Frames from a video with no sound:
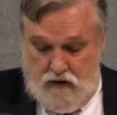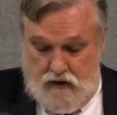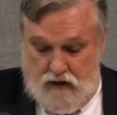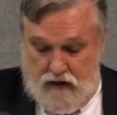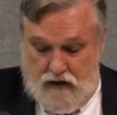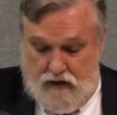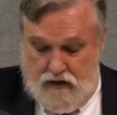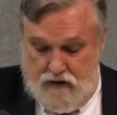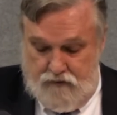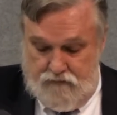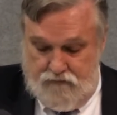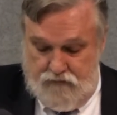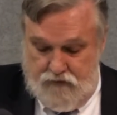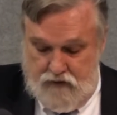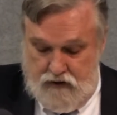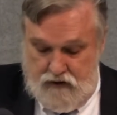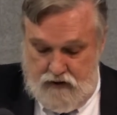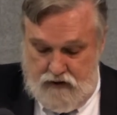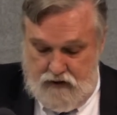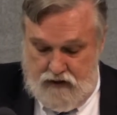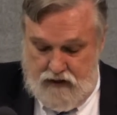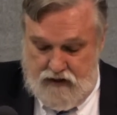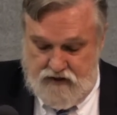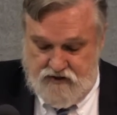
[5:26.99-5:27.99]
Um,
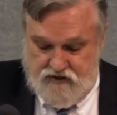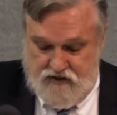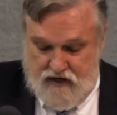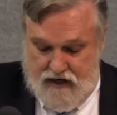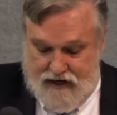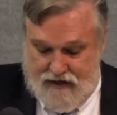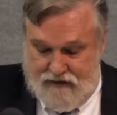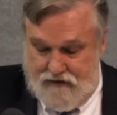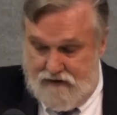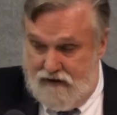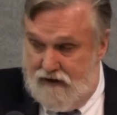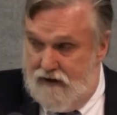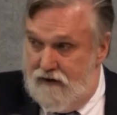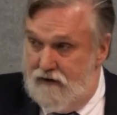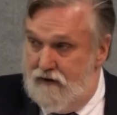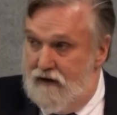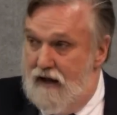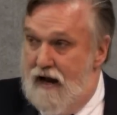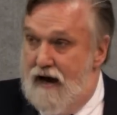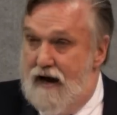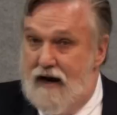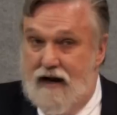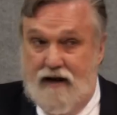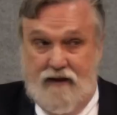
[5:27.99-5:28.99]
he's not uh,
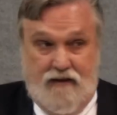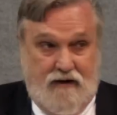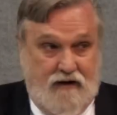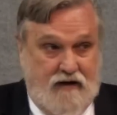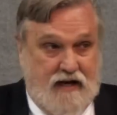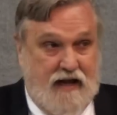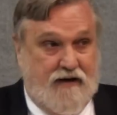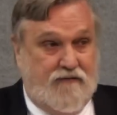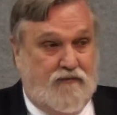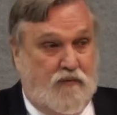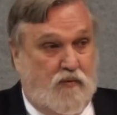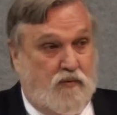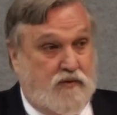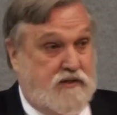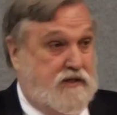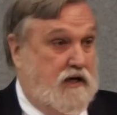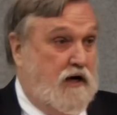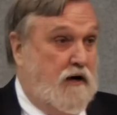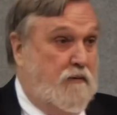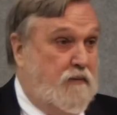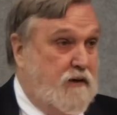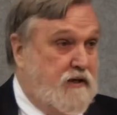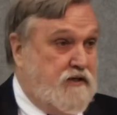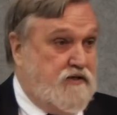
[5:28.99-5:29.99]
lying that David was
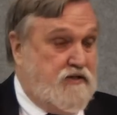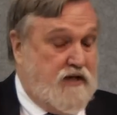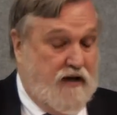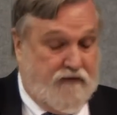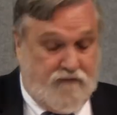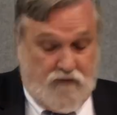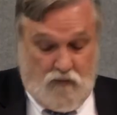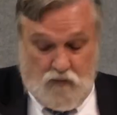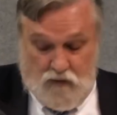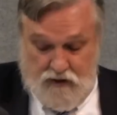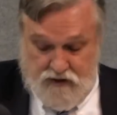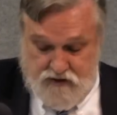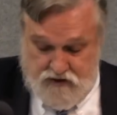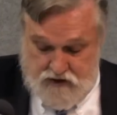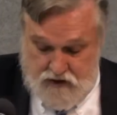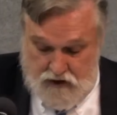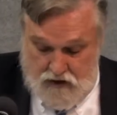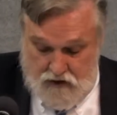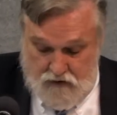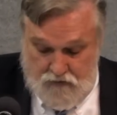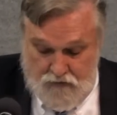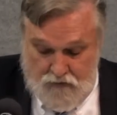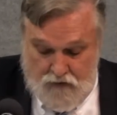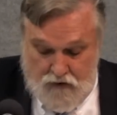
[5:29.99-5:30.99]
there because David was
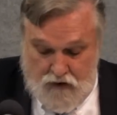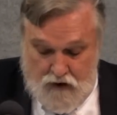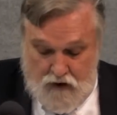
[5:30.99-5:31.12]
there.